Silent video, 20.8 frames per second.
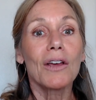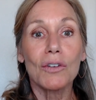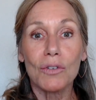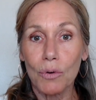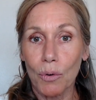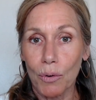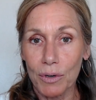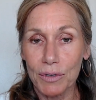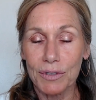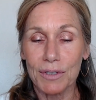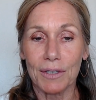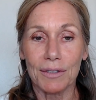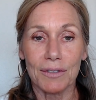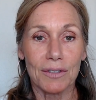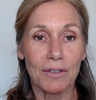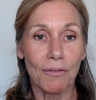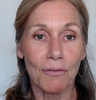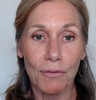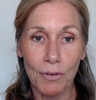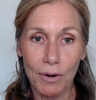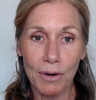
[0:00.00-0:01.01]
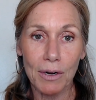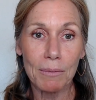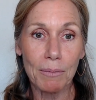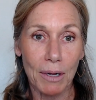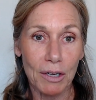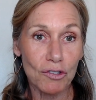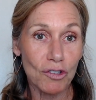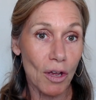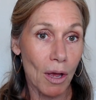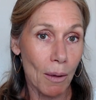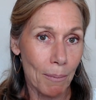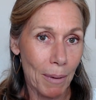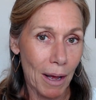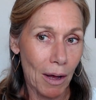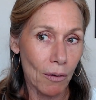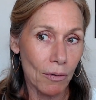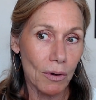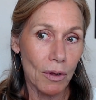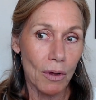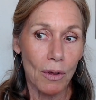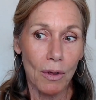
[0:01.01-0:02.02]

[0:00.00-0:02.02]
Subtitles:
Taurus is very much about